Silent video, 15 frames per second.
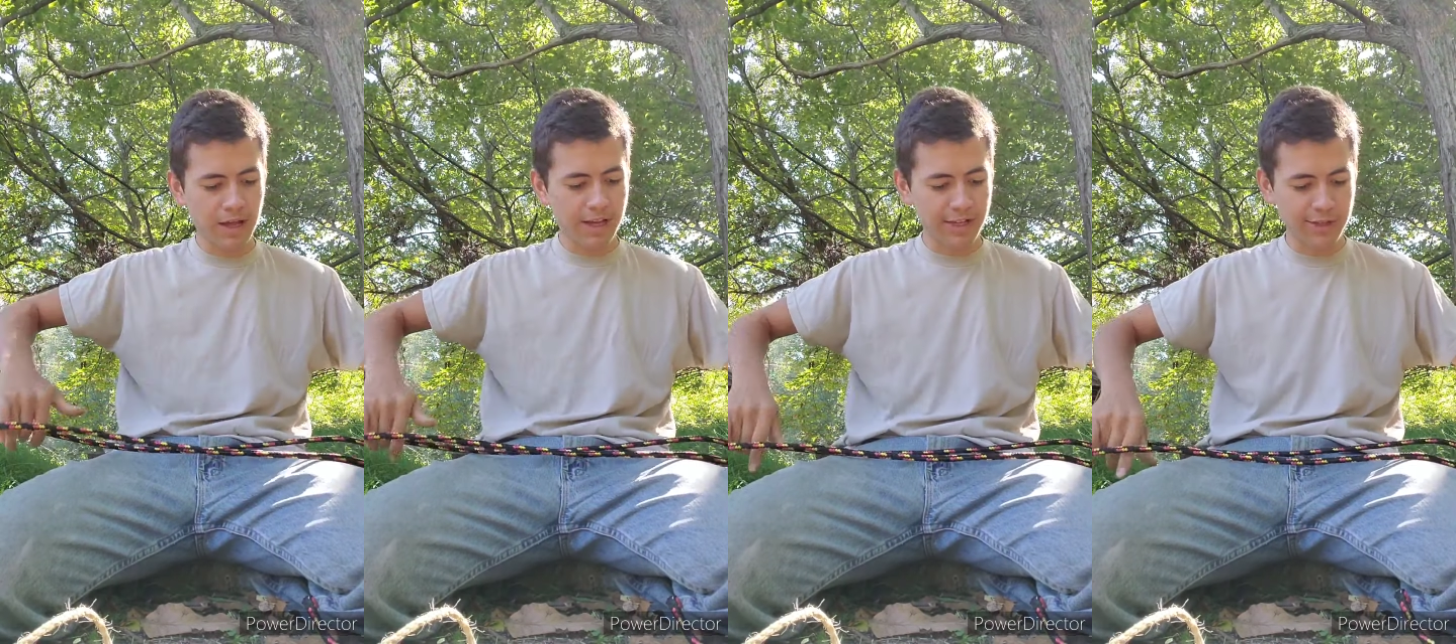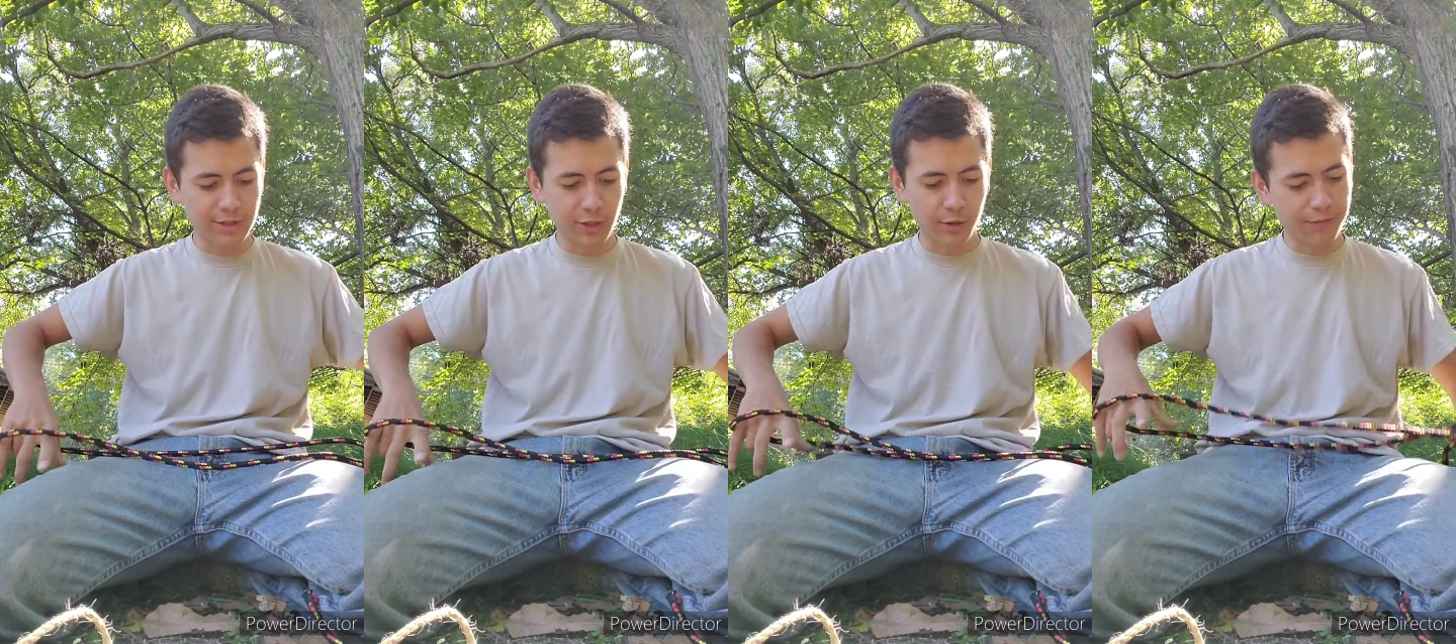
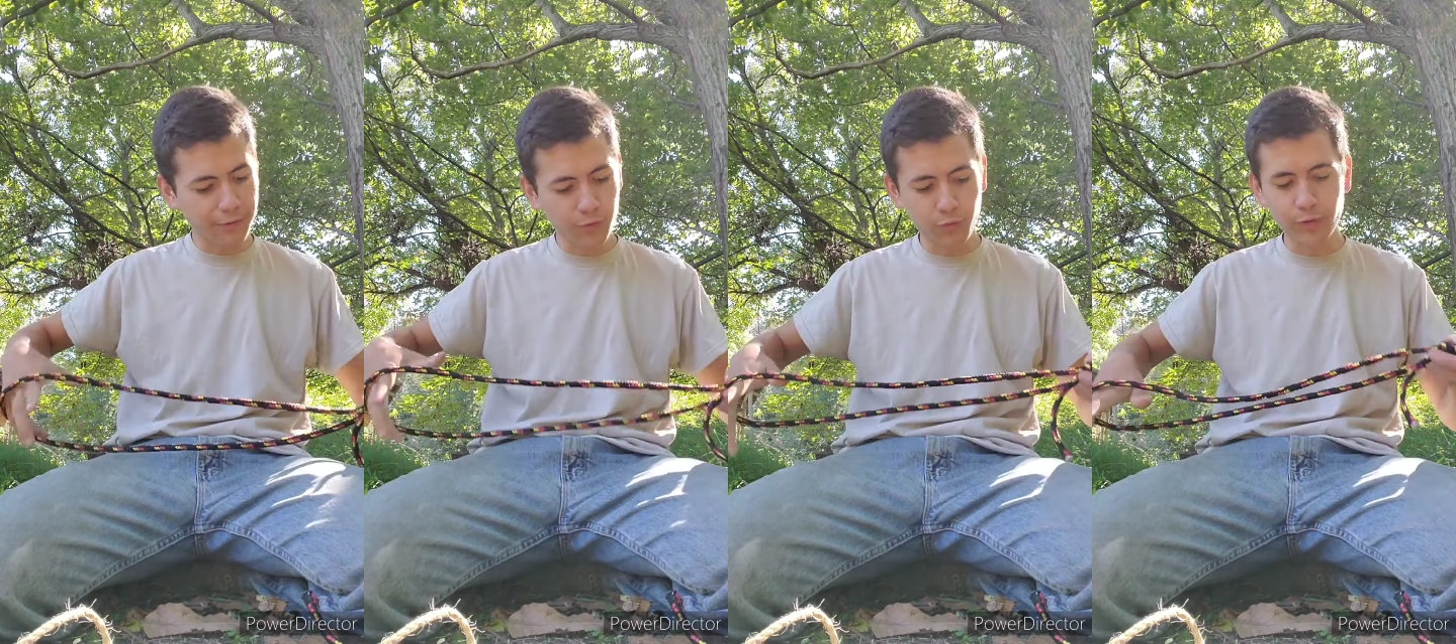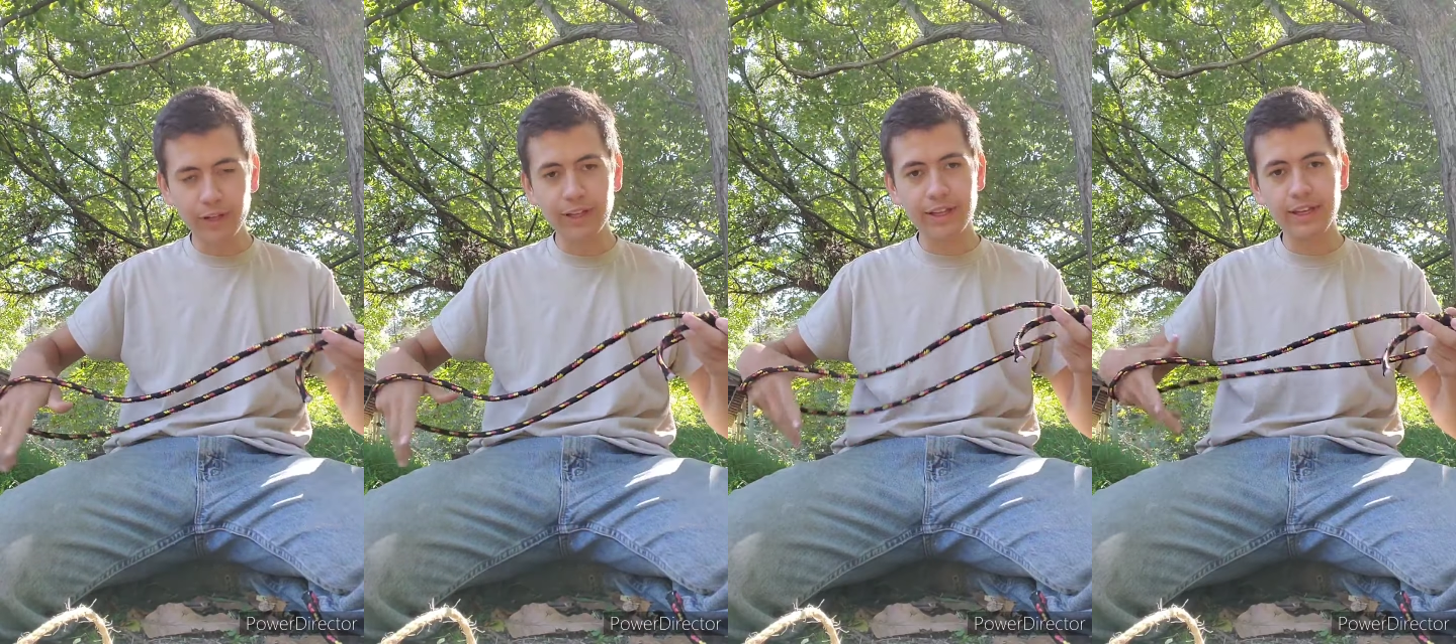So if you
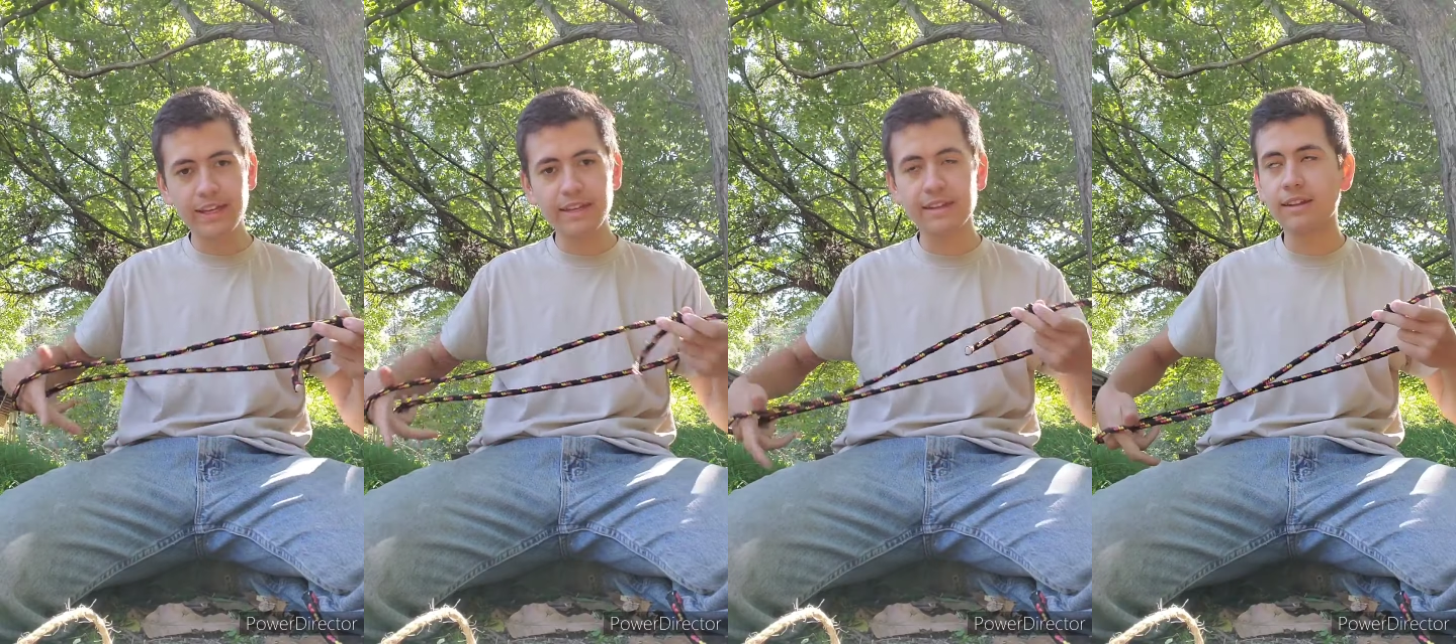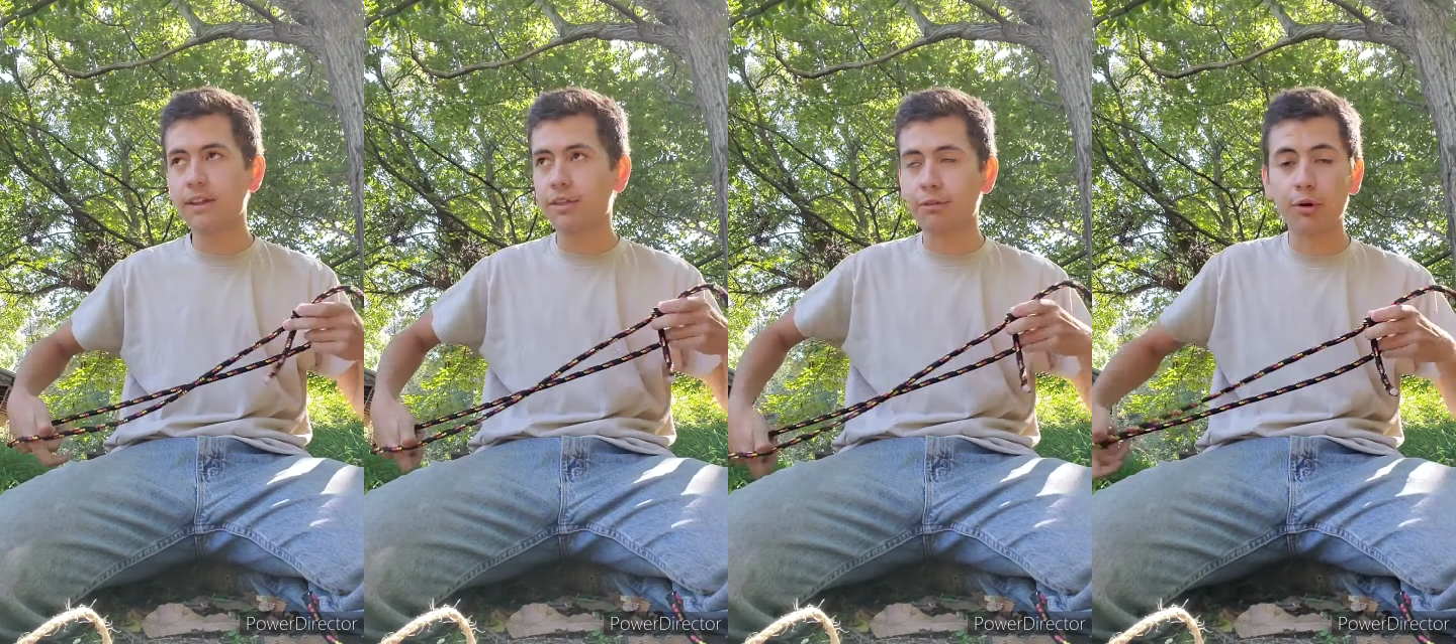really need
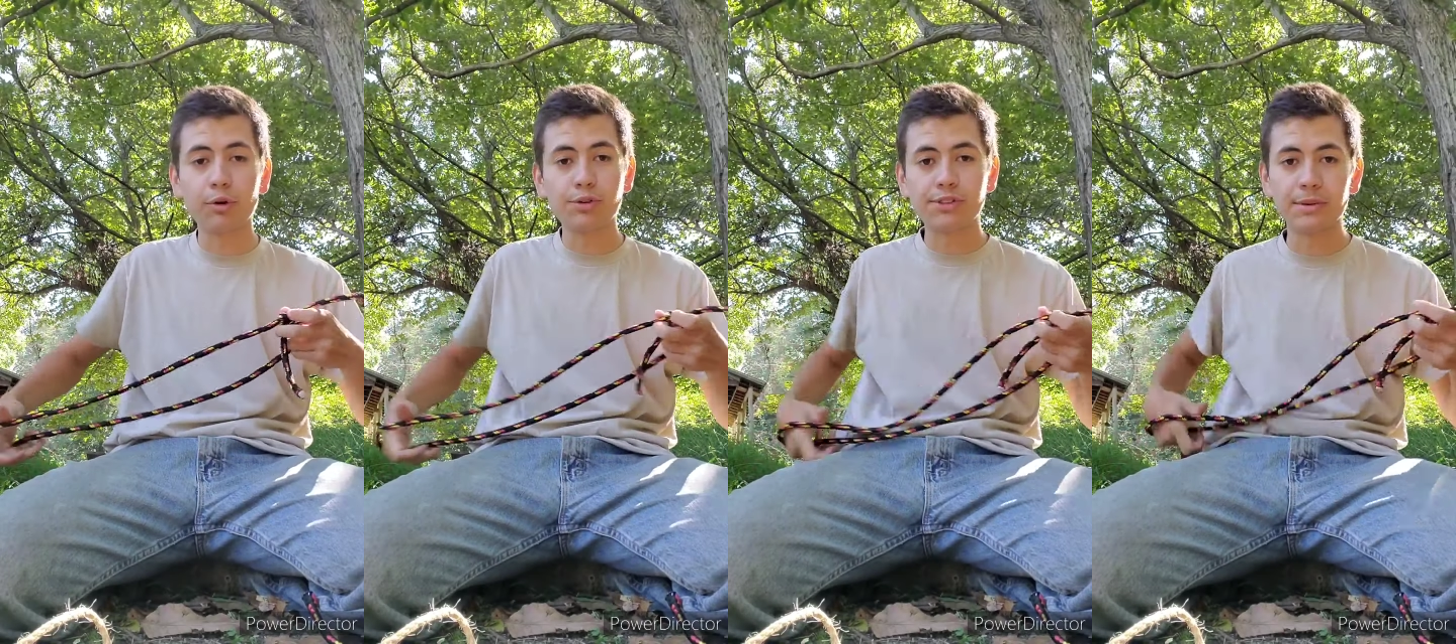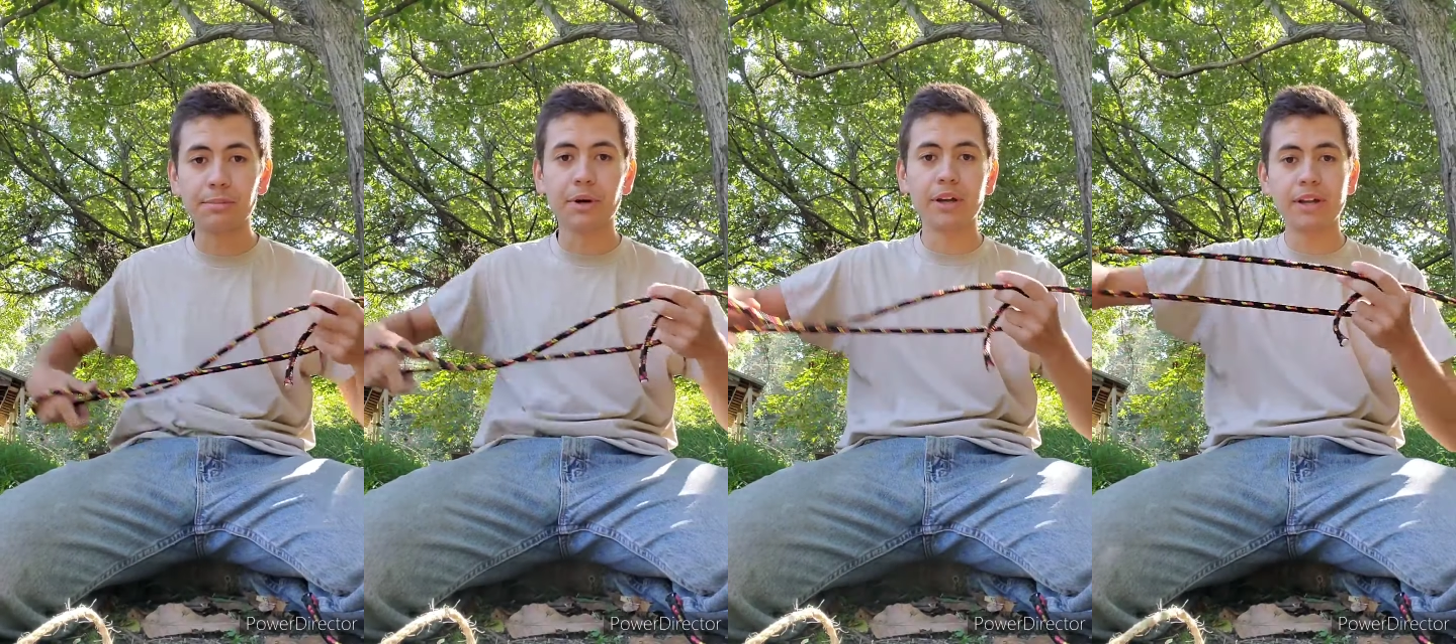to throw
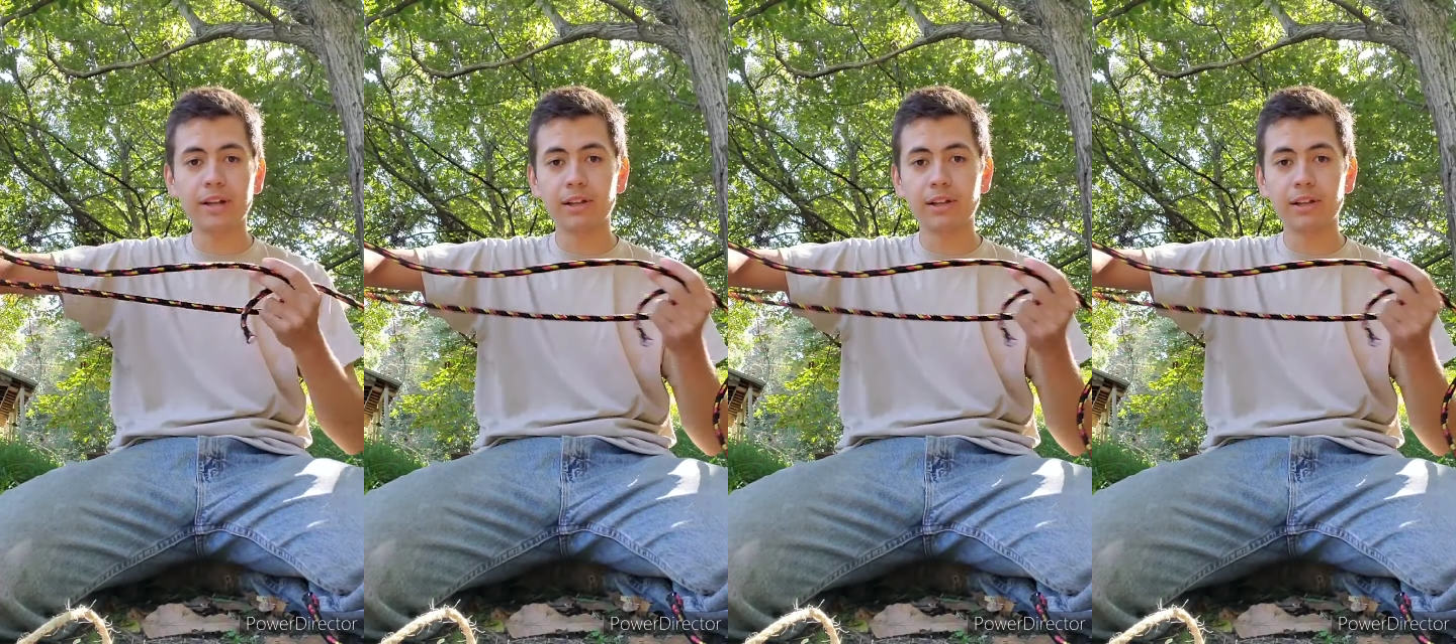somebody